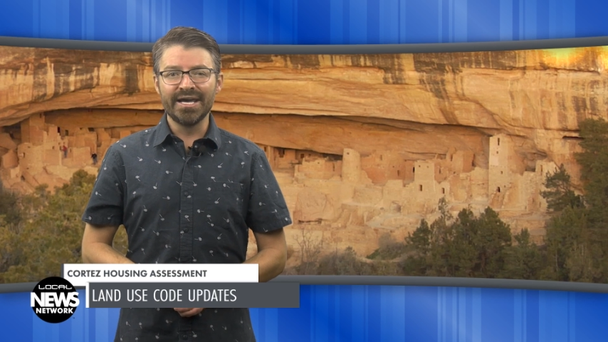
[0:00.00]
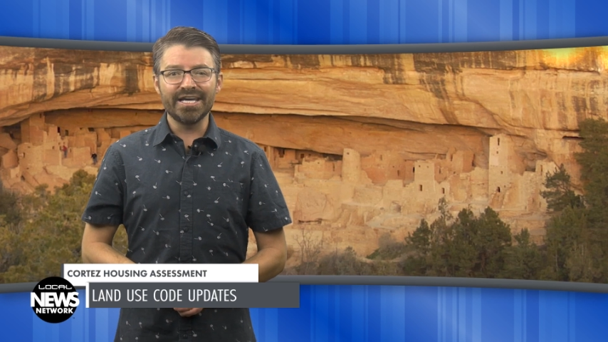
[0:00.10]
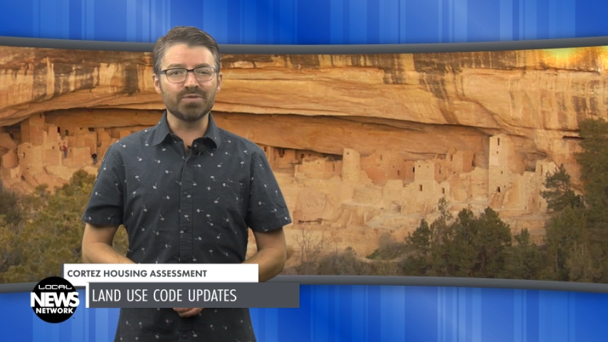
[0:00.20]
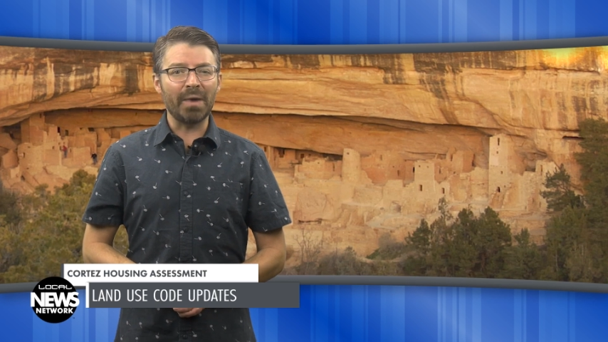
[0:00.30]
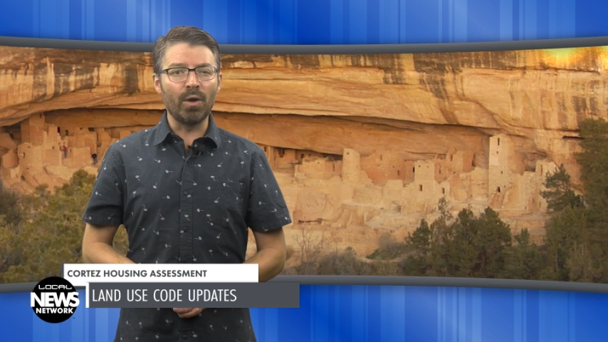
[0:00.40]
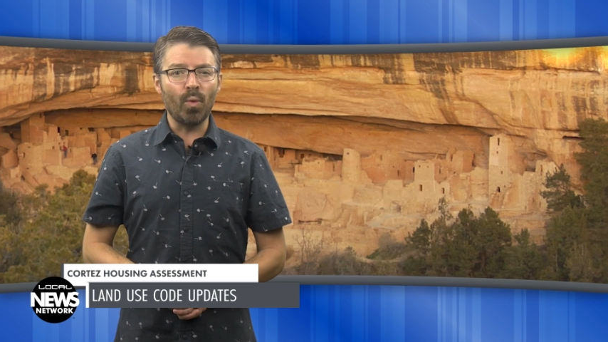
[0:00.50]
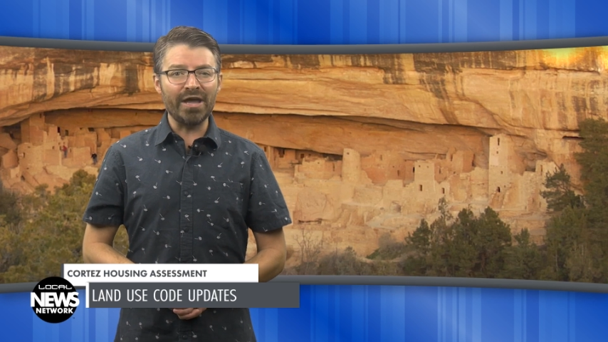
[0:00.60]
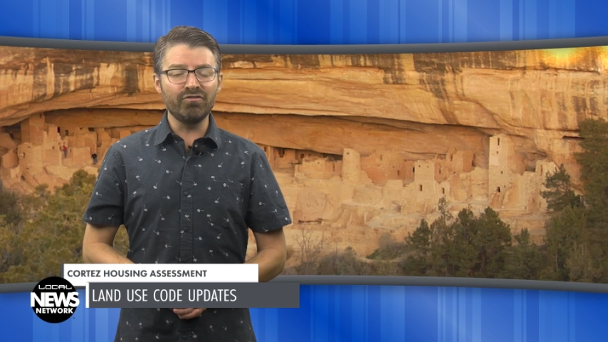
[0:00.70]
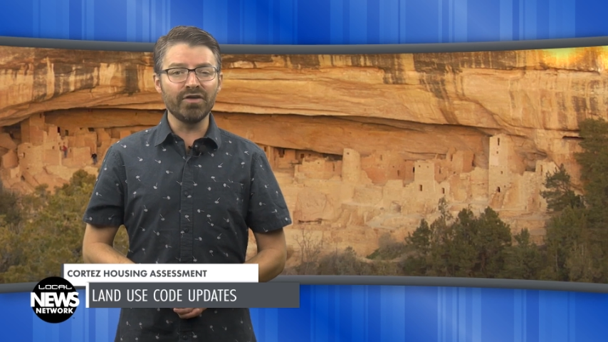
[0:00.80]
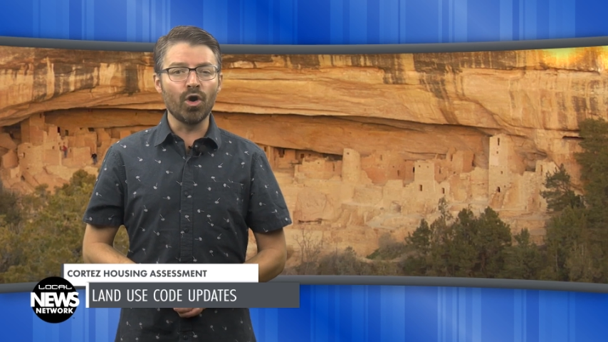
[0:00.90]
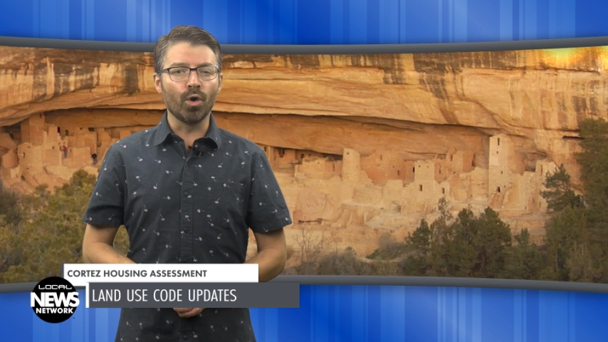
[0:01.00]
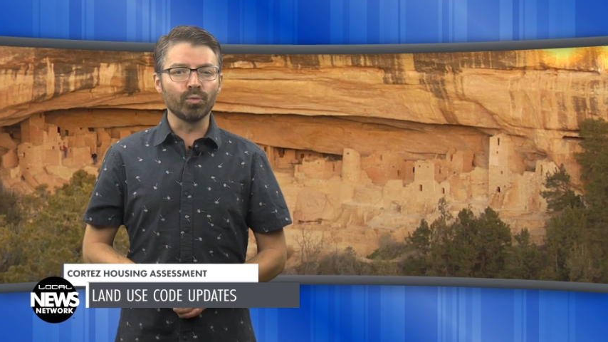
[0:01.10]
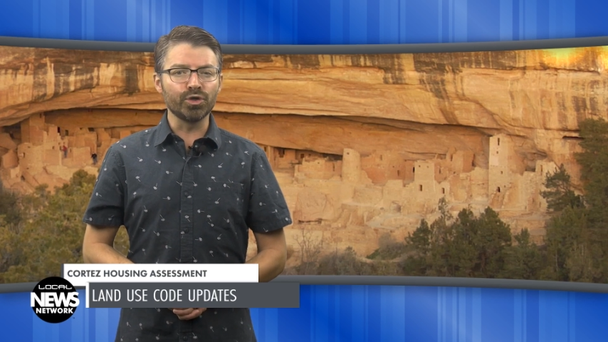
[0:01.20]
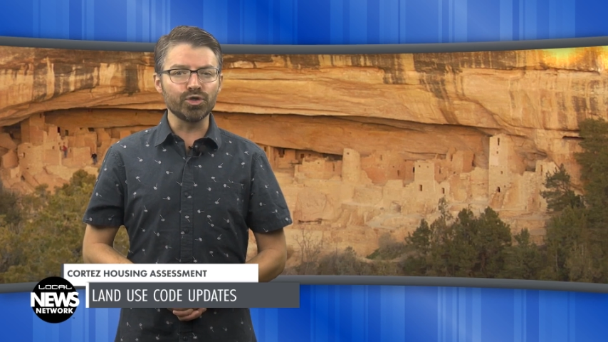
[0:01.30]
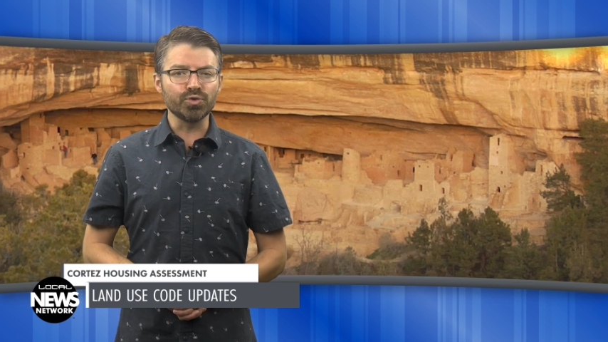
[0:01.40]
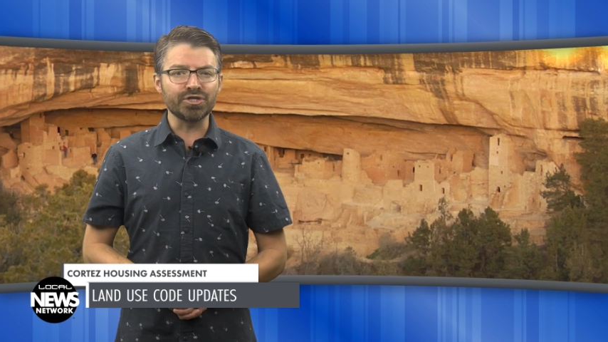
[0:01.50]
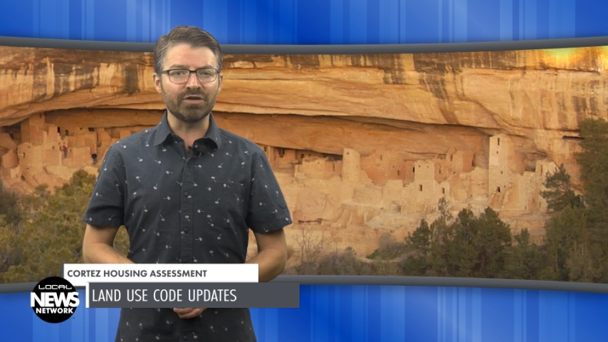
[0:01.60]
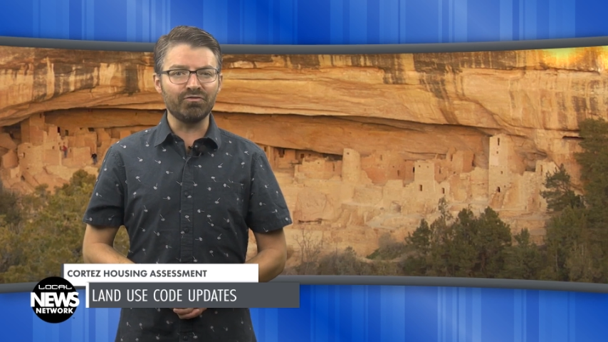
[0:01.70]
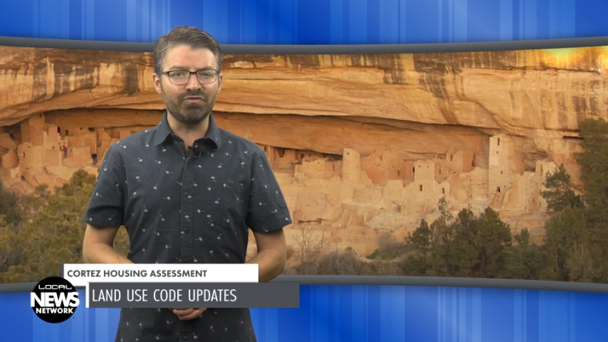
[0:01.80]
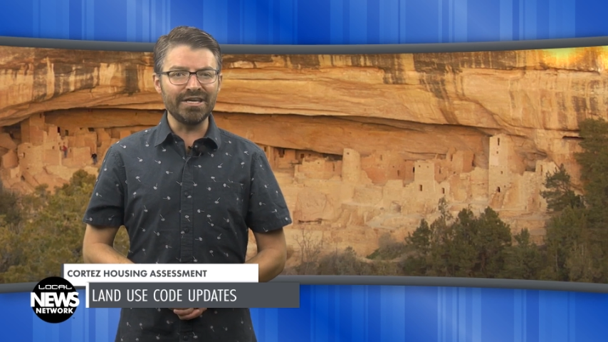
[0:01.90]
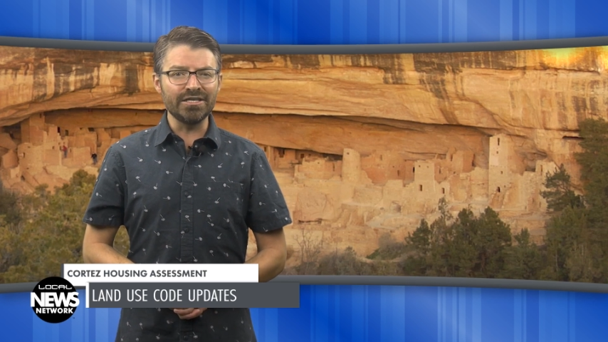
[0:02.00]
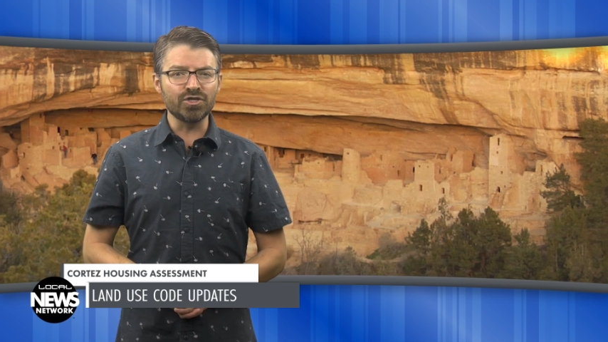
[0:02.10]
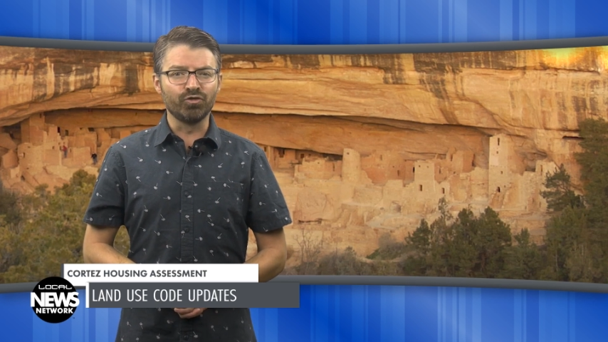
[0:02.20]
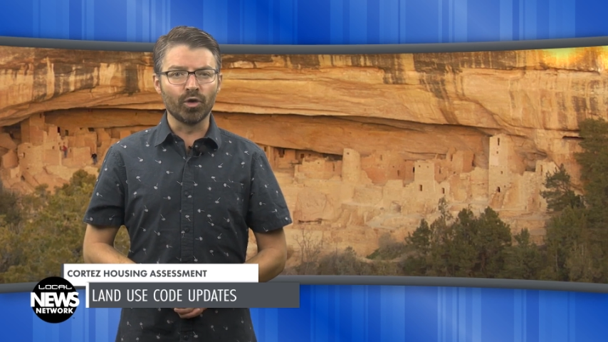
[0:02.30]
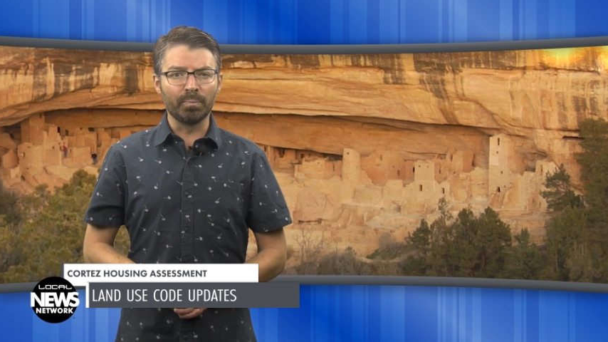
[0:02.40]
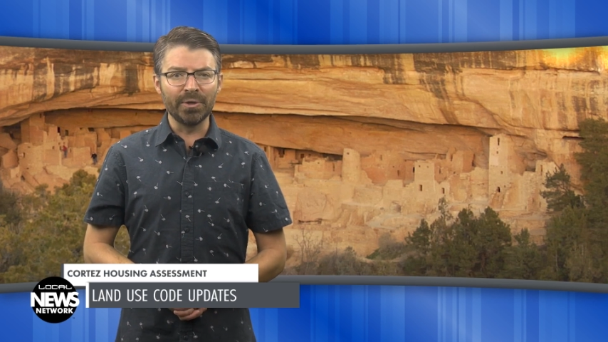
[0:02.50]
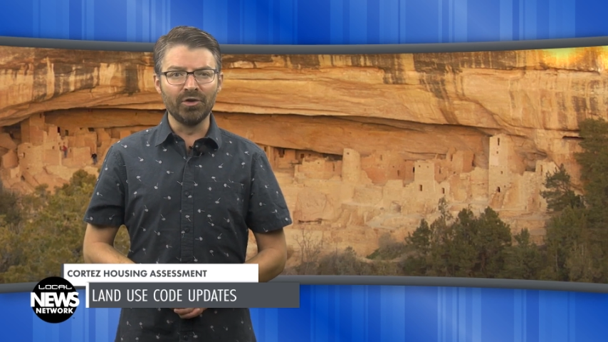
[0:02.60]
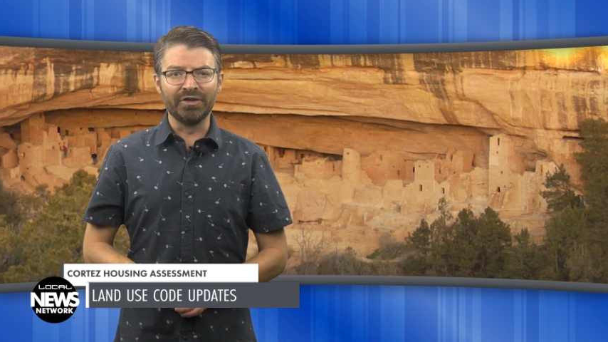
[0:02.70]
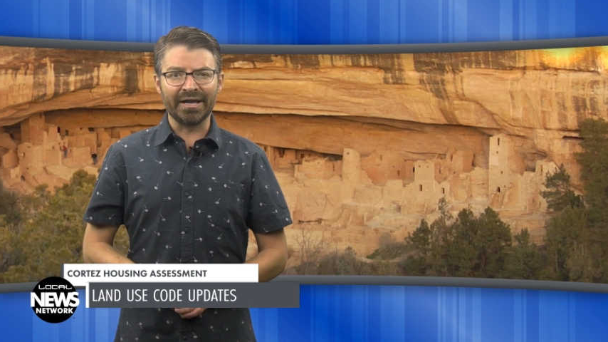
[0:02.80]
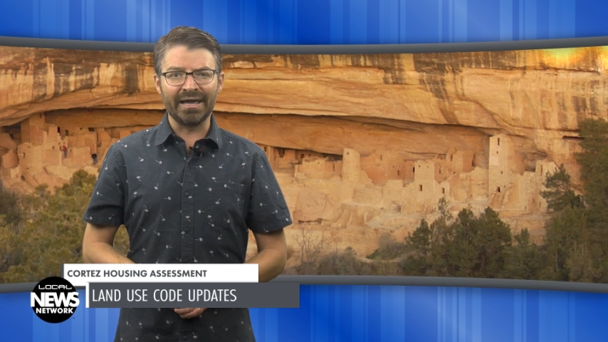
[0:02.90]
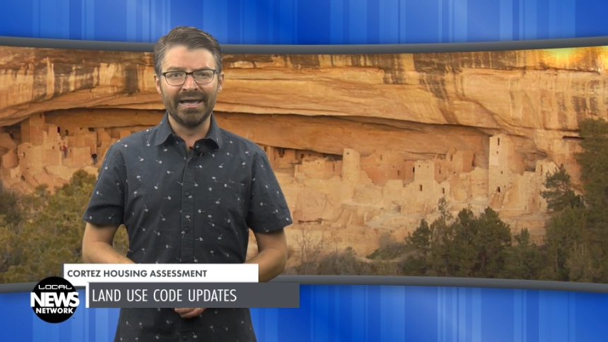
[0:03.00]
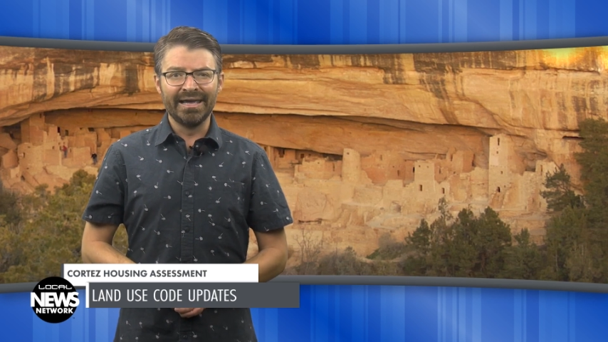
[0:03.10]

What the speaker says: is by waiving or reducing fees for building